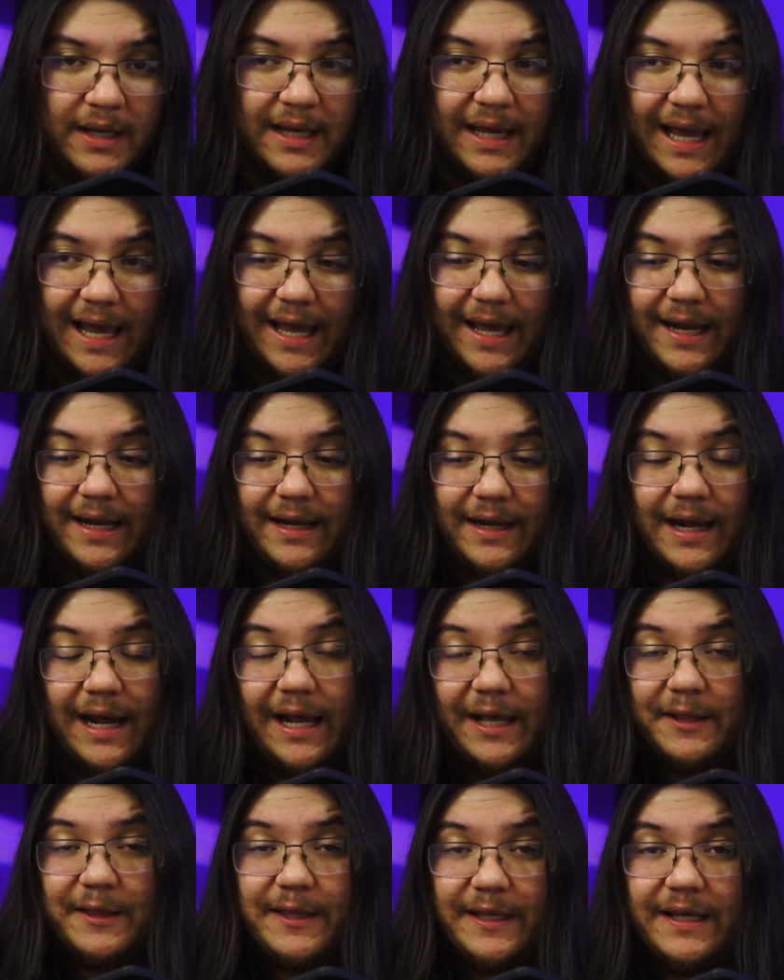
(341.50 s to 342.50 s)
And
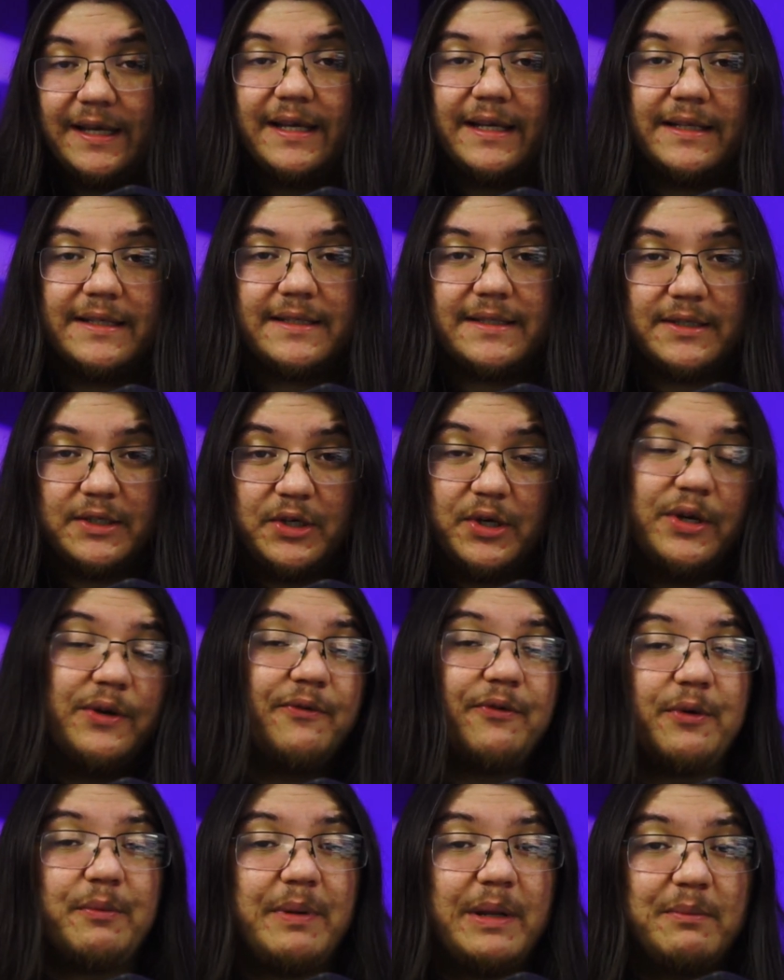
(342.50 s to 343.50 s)
I think it's good
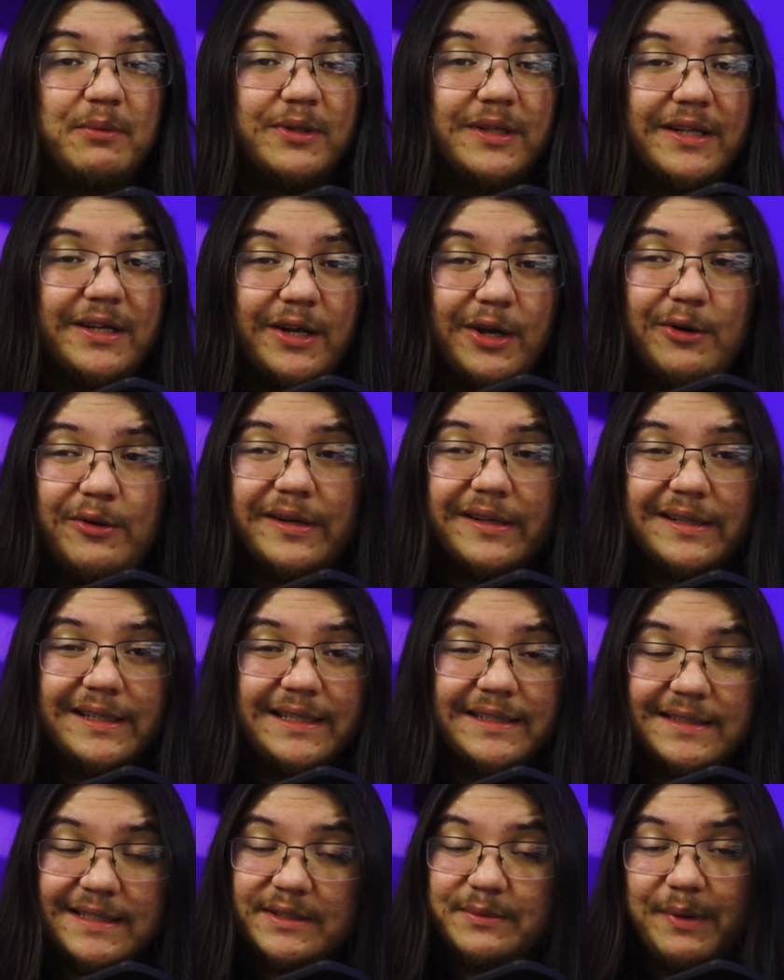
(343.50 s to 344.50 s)
for people to know, at
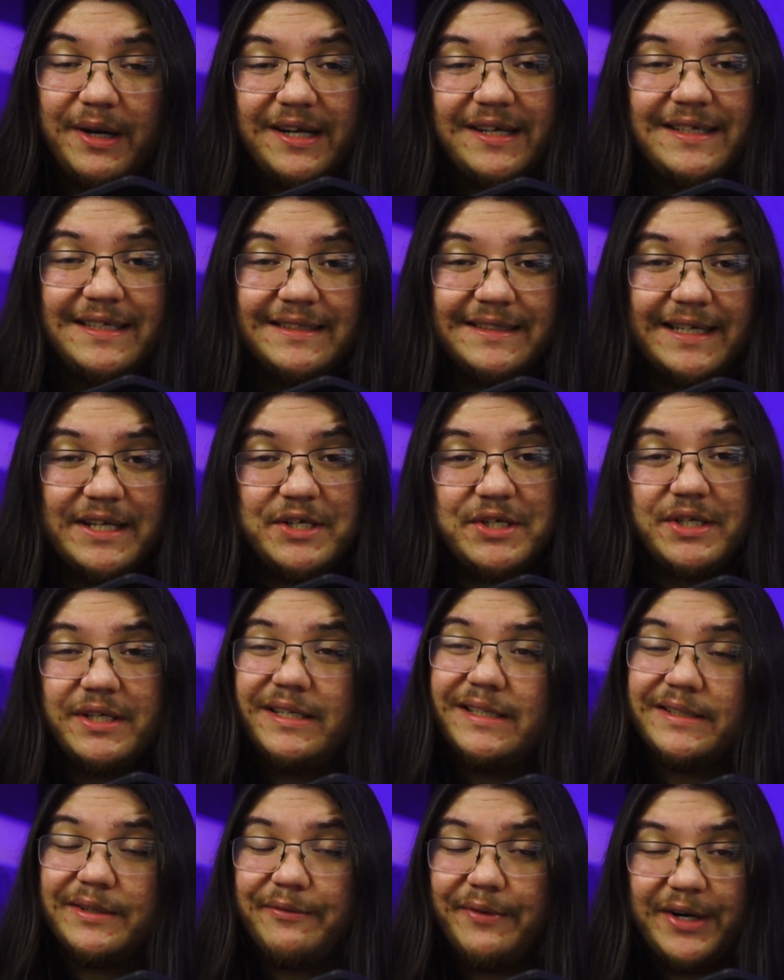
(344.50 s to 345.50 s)
least, because
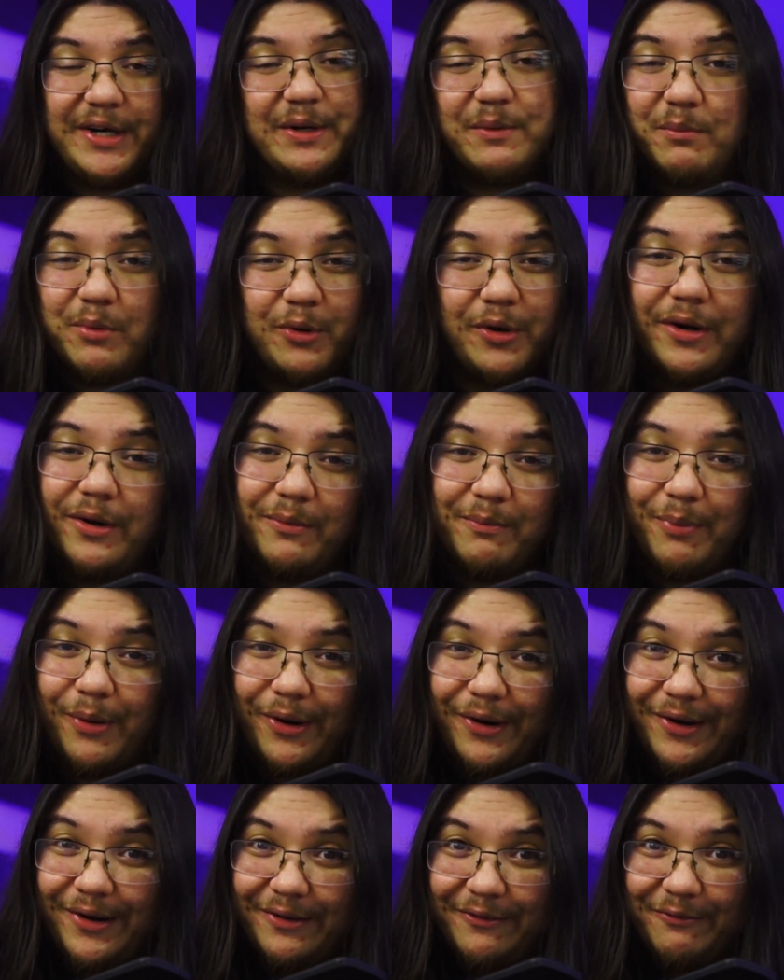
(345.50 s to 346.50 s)
monetization is a very important
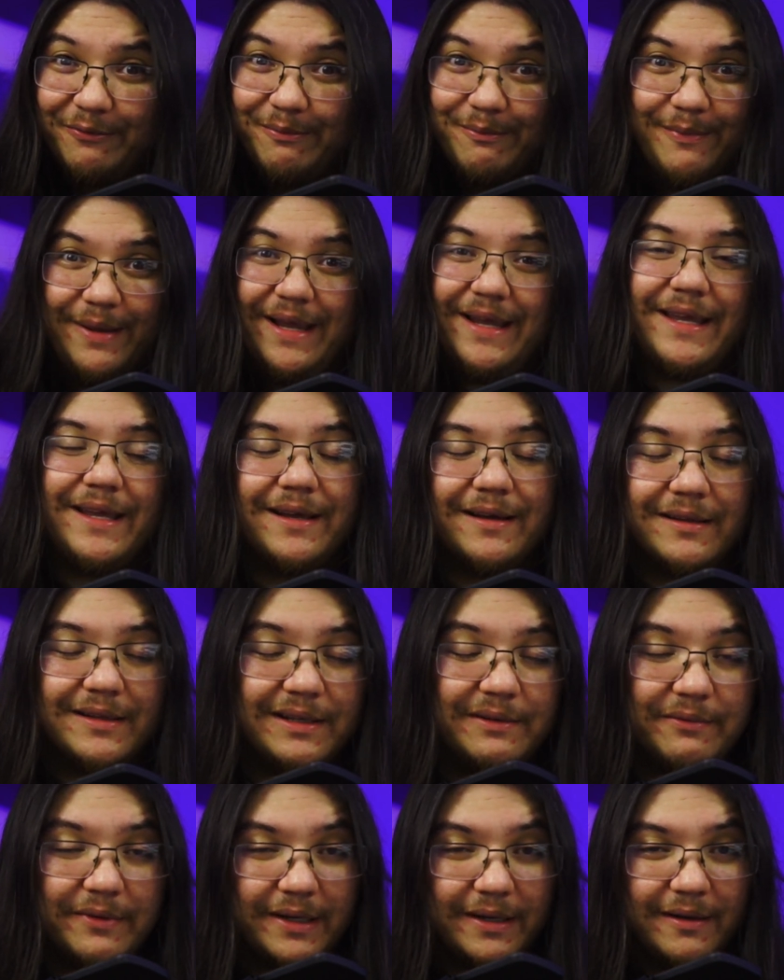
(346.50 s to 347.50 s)
part of making a
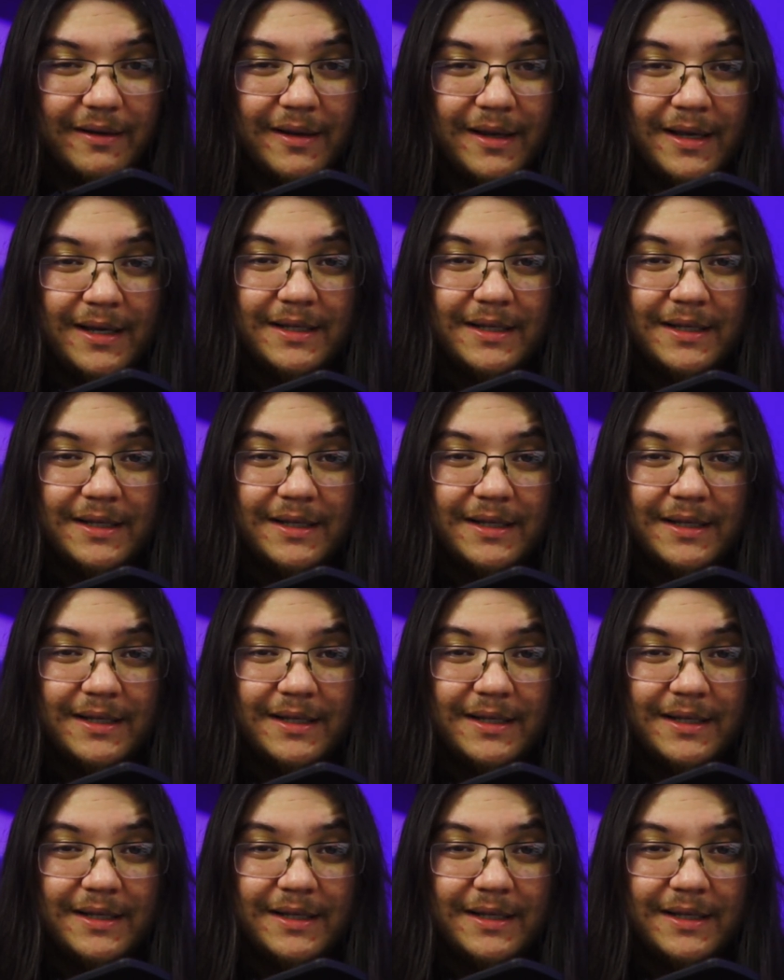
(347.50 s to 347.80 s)
living.